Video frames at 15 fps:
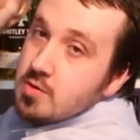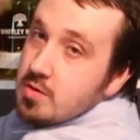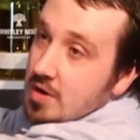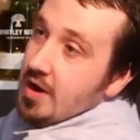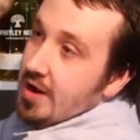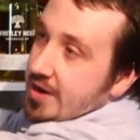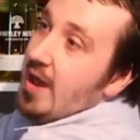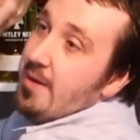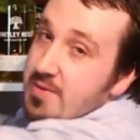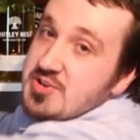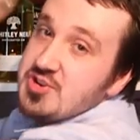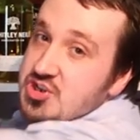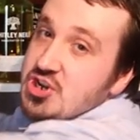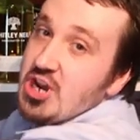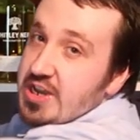Uh, now remember to
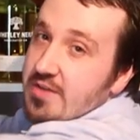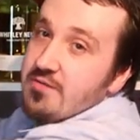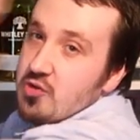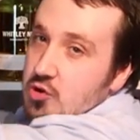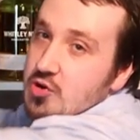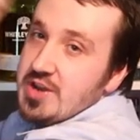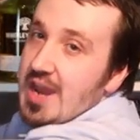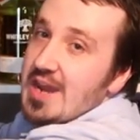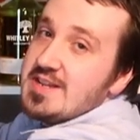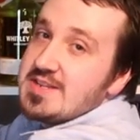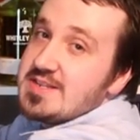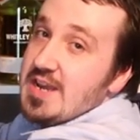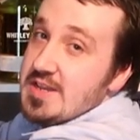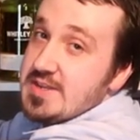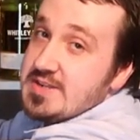shake it for 8 to
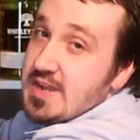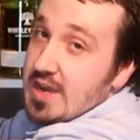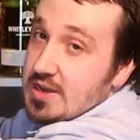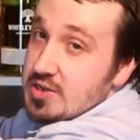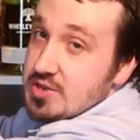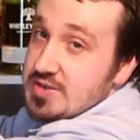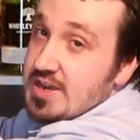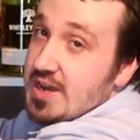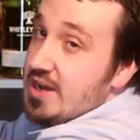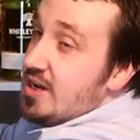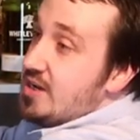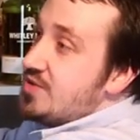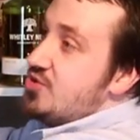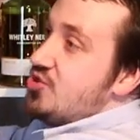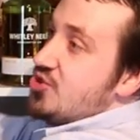10 seconds, get
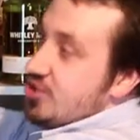nice and